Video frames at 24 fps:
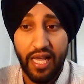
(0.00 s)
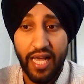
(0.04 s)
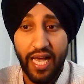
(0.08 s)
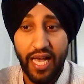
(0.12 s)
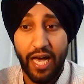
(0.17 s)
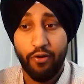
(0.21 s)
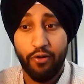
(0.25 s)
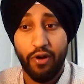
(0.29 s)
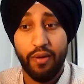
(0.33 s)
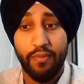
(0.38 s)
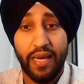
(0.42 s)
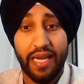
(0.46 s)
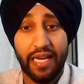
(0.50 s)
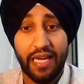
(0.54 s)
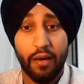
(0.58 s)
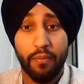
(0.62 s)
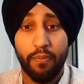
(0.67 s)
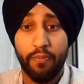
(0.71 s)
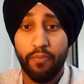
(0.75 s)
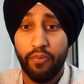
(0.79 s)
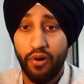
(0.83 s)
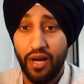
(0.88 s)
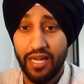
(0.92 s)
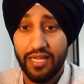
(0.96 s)
How do I make a
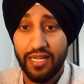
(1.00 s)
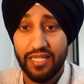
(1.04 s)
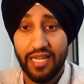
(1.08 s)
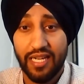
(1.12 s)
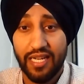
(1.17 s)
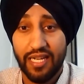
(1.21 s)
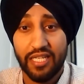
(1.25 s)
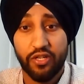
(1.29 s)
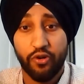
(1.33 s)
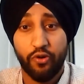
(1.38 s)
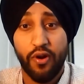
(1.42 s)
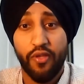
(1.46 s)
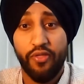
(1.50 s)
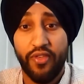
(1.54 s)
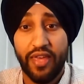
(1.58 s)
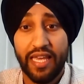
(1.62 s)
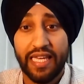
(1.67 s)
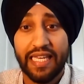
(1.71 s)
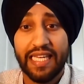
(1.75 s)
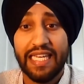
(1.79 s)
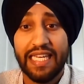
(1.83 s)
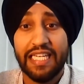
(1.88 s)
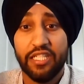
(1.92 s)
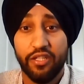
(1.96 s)
process or a
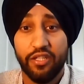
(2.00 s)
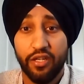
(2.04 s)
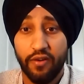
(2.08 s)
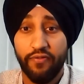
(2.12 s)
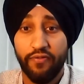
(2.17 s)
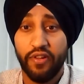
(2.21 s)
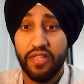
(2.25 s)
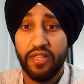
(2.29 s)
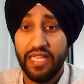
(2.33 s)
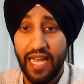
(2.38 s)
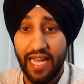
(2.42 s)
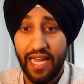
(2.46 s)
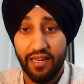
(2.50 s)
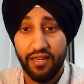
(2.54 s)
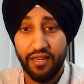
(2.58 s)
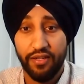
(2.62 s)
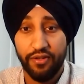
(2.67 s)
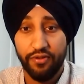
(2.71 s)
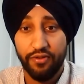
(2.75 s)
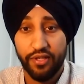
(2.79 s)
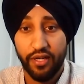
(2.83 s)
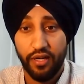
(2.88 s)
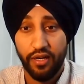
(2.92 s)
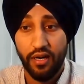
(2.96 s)
thing easier for the end
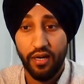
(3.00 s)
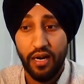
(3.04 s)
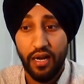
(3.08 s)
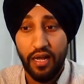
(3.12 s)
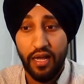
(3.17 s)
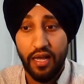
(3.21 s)
user?